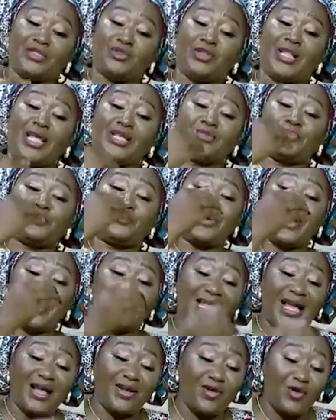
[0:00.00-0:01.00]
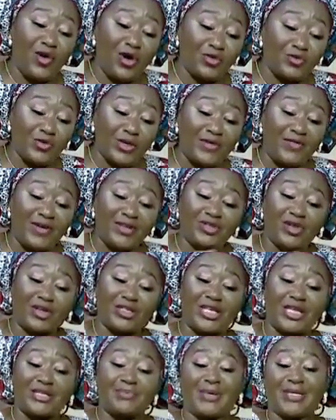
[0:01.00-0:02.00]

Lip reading: So let's pray that God will give us success.